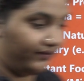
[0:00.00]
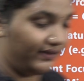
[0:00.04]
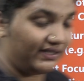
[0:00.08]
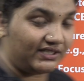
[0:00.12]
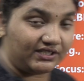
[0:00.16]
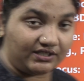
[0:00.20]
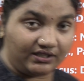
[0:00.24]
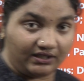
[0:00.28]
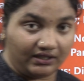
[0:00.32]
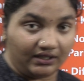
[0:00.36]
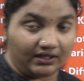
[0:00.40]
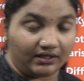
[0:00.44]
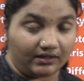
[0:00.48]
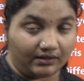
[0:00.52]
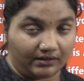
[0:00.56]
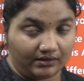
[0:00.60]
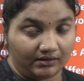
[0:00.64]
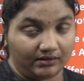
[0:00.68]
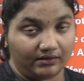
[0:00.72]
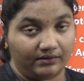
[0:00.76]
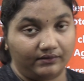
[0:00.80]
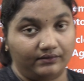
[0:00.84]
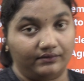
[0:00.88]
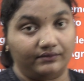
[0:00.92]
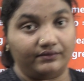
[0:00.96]
which year
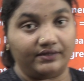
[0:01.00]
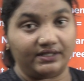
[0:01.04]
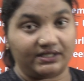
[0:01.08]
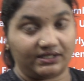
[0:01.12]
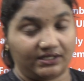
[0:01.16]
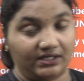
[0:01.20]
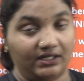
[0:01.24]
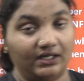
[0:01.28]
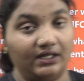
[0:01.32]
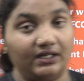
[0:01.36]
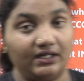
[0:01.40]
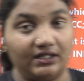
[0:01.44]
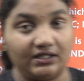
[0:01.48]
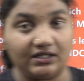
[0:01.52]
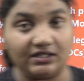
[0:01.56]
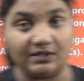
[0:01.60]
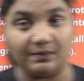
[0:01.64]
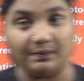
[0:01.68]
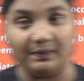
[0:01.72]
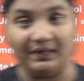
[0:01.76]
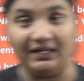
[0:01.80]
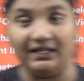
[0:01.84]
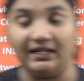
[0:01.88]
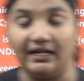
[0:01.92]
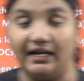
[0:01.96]
it has
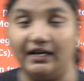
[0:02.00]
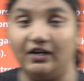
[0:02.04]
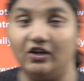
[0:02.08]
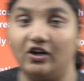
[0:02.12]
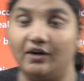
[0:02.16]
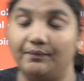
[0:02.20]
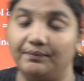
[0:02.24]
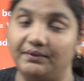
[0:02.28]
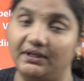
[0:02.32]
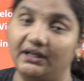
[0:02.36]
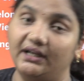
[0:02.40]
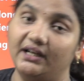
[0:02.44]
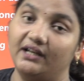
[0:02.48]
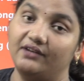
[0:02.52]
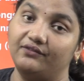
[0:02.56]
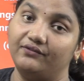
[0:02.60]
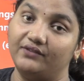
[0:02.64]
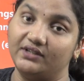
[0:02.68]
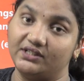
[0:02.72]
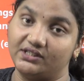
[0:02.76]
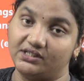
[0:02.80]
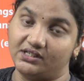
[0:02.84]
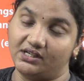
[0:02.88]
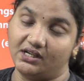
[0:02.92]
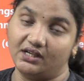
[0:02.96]
been adopted and
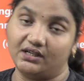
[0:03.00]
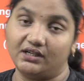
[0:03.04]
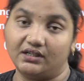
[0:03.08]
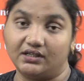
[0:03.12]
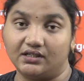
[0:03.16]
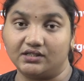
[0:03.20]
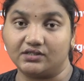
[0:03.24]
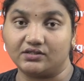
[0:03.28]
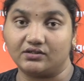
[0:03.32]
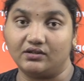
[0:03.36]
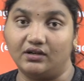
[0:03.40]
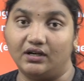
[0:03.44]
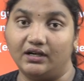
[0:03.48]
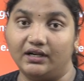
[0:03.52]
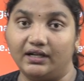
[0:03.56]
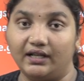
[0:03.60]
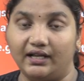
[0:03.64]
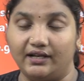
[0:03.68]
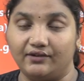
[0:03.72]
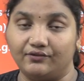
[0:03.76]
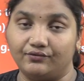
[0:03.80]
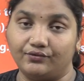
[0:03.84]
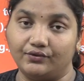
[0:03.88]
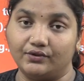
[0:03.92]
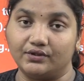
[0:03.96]
which year it has got
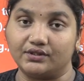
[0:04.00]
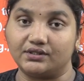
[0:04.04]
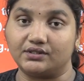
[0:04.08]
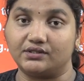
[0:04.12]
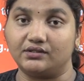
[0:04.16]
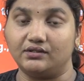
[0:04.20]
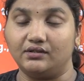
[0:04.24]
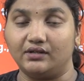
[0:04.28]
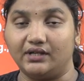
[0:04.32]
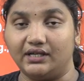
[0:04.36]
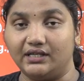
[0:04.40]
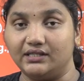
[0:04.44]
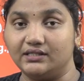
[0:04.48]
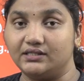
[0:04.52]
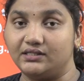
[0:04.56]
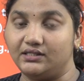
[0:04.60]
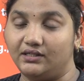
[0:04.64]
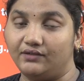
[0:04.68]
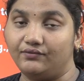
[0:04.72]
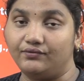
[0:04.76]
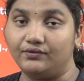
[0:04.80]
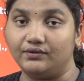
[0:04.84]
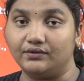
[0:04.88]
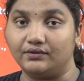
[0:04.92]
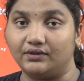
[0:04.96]
enforced. You can
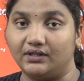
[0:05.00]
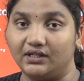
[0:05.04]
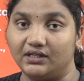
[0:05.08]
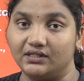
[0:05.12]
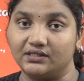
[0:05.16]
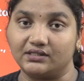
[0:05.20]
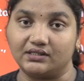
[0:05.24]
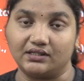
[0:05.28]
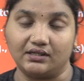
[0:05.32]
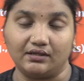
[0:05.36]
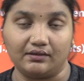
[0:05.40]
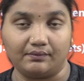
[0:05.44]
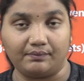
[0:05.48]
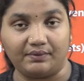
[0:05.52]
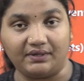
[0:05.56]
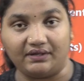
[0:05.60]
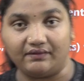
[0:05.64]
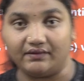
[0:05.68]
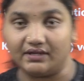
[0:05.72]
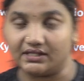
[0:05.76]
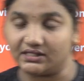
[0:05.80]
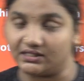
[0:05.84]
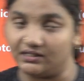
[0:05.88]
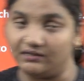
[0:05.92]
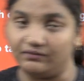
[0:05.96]
see few things
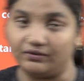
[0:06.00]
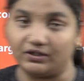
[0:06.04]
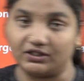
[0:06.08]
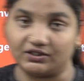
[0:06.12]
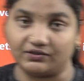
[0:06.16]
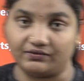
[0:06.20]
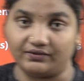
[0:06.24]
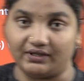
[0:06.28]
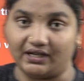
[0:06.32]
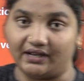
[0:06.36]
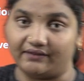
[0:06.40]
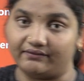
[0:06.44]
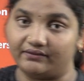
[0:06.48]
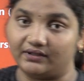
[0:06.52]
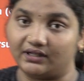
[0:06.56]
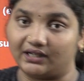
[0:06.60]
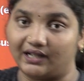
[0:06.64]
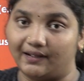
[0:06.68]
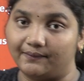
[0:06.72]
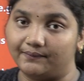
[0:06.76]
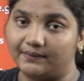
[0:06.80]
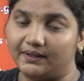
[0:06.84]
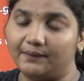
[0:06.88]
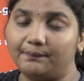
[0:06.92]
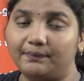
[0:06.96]
previously what we have
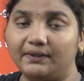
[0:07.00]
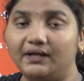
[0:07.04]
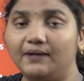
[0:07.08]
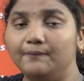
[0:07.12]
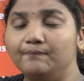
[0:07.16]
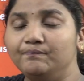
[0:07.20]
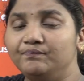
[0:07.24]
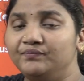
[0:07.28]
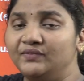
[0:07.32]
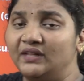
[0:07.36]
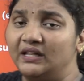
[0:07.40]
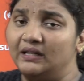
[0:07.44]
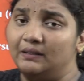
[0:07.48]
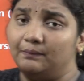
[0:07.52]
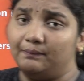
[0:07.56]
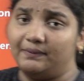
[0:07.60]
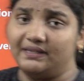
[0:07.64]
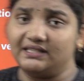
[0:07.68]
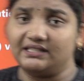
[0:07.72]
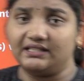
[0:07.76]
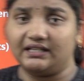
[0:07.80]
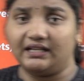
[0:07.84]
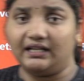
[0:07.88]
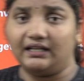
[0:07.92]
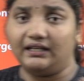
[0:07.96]
come up.
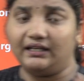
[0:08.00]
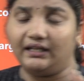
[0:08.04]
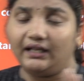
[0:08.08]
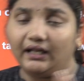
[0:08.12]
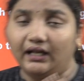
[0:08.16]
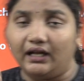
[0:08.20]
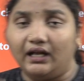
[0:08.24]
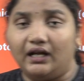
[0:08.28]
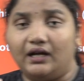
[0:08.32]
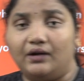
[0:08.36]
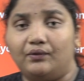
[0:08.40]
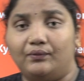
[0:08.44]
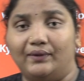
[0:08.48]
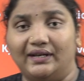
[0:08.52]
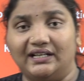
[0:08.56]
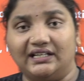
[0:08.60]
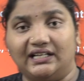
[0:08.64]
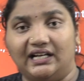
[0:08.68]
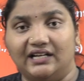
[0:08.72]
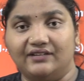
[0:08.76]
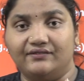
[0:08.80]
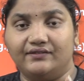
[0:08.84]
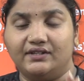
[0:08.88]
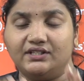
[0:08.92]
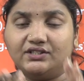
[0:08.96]
Basically, one
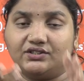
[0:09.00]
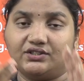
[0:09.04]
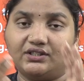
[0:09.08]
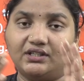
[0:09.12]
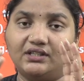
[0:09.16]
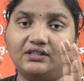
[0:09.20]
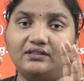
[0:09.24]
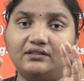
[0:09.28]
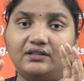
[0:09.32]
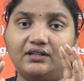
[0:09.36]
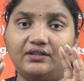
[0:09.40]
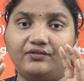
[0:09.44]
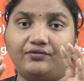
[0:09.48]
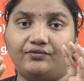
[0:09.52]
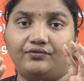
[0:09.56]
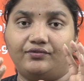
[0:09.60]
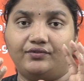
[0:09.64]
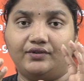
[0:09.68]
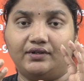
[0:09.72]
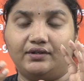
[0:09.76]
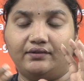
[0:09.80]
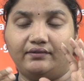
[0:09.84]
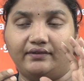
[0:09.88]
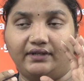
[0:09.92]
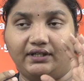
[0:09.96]
convention, if
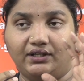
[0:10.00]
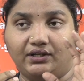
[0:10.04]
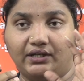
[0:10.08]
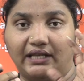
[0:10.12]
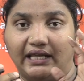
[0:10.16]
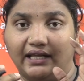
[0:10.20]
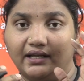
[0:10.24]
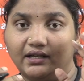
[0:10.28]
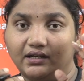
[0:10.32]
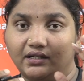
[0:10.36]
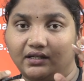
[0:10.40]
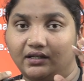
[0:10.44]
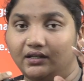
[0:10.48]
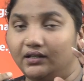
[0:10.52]
we take